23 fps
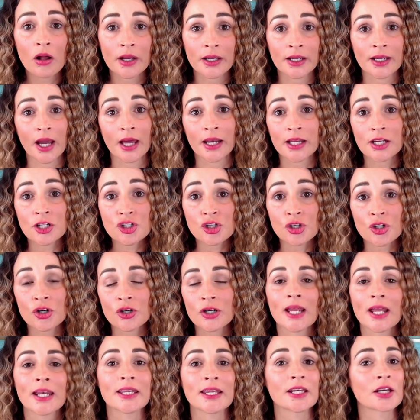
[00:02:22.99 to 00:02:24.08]
and got injured
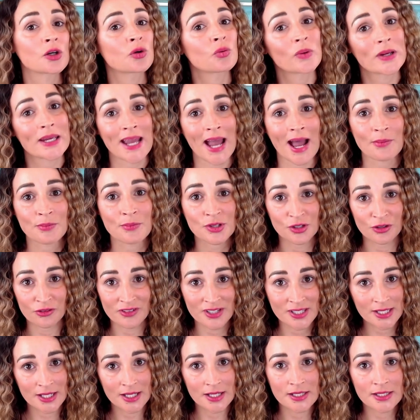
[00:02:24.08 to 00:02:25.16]
and needed rehab
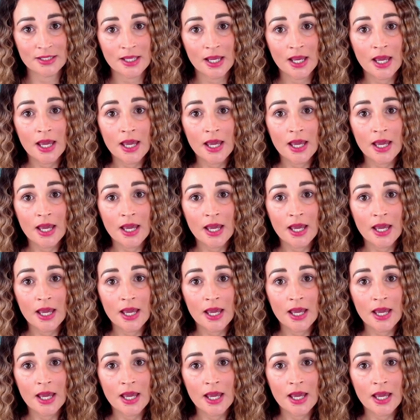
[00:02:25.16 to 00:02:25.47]
services.